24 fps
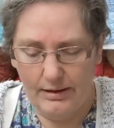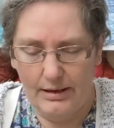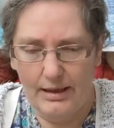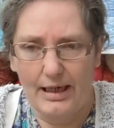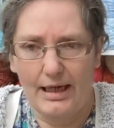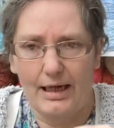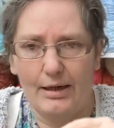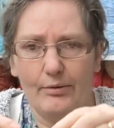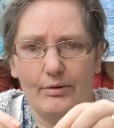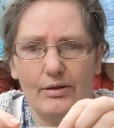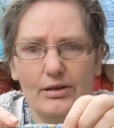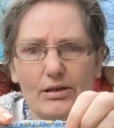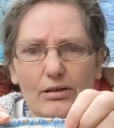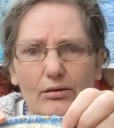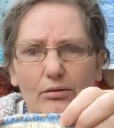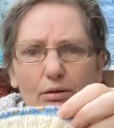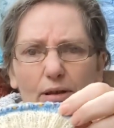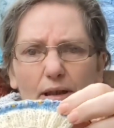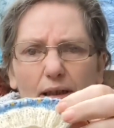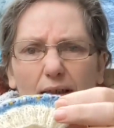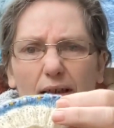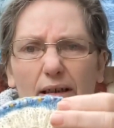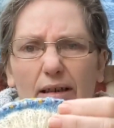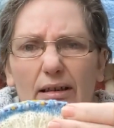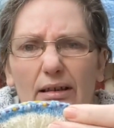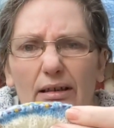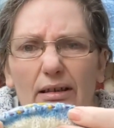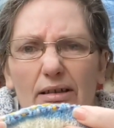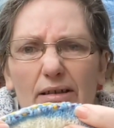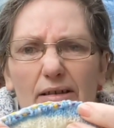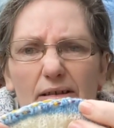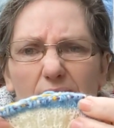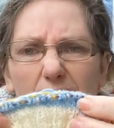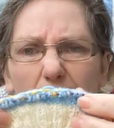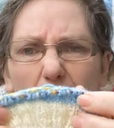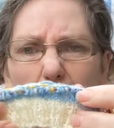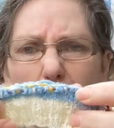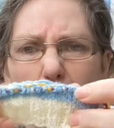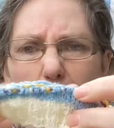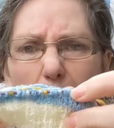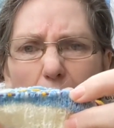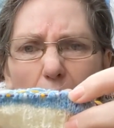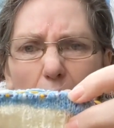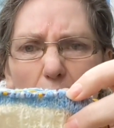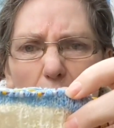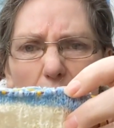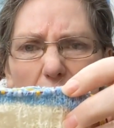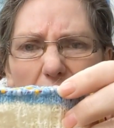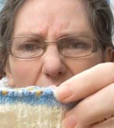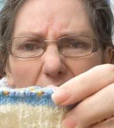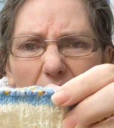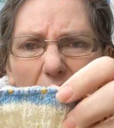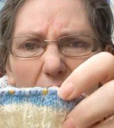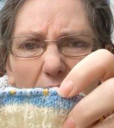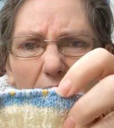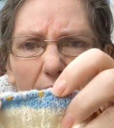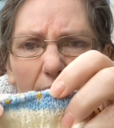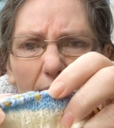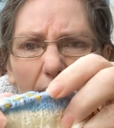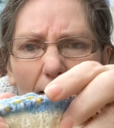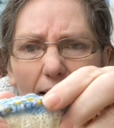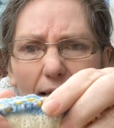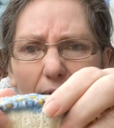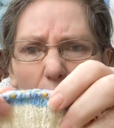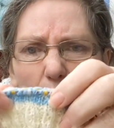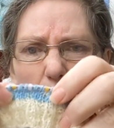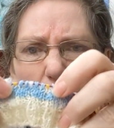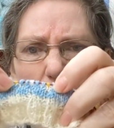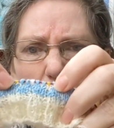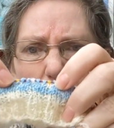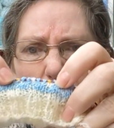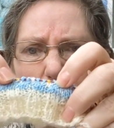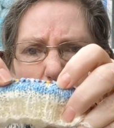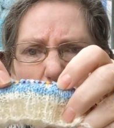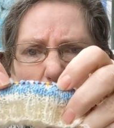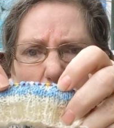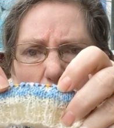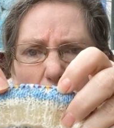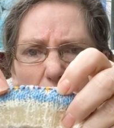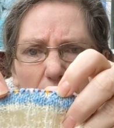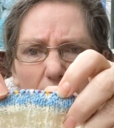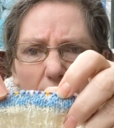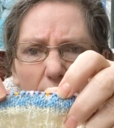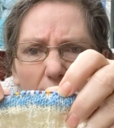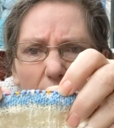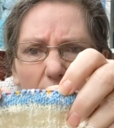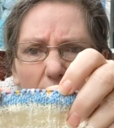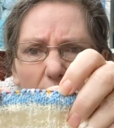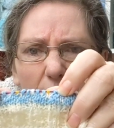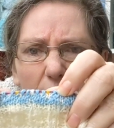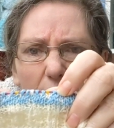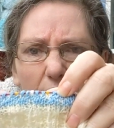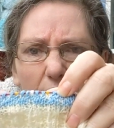how it's looking, so I'm going to take it out. I started it,